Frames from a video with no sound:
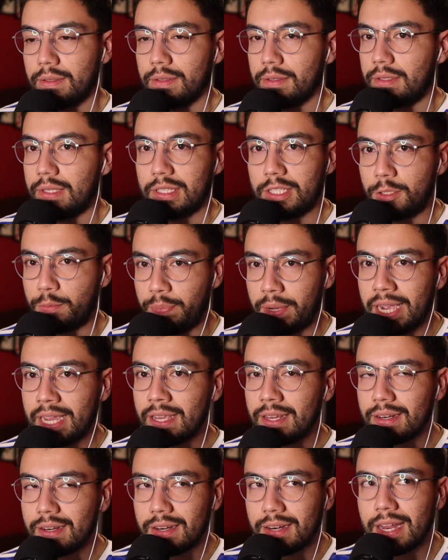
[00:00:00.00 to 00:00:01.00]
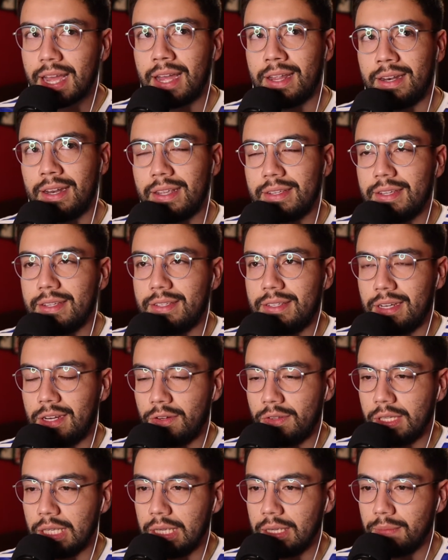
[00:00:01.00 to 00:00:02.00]
despite not
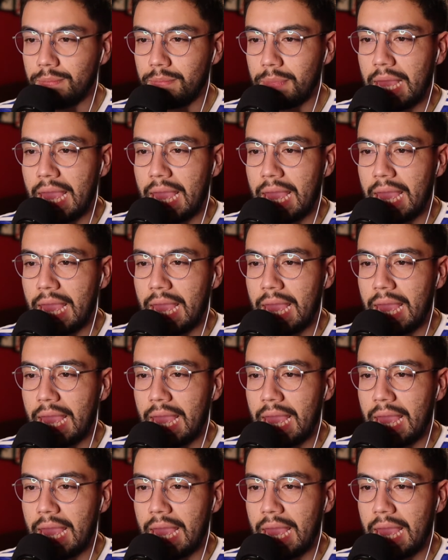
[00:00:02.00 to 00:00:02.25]
necessarily